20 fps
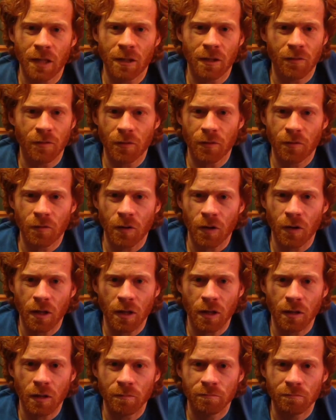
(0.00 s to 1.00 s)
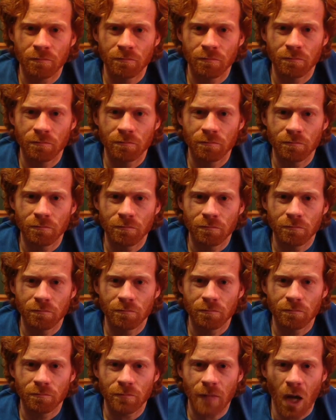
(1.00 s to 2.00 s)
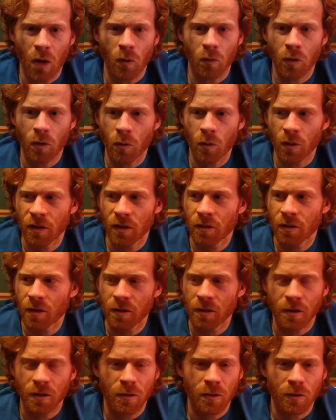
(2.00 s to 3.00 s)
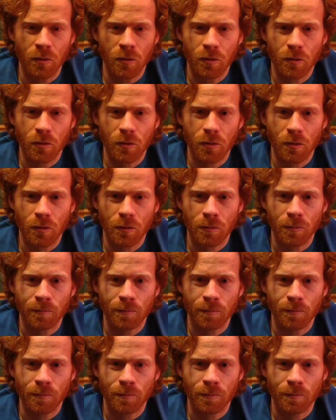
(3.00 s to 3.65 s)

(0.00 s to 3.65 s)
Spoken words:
a funny outgoing thing to do, so